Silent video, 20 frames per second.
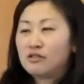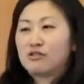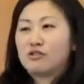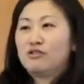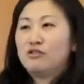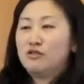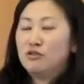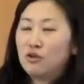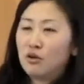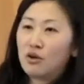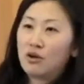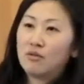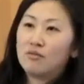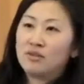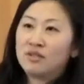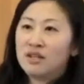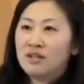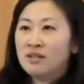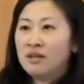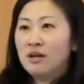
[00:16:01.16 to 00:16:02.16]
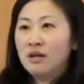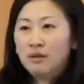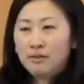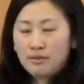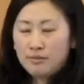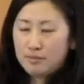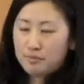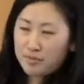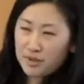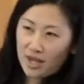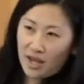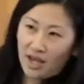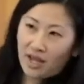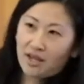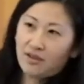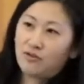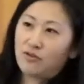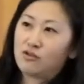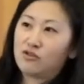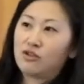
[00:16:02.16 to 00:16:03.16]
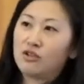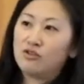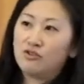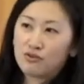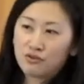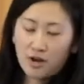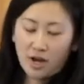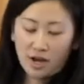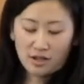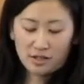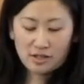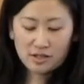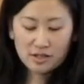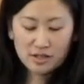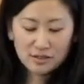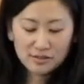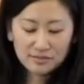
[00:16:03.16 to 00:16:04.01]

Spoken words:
and norms and behaviors and dress.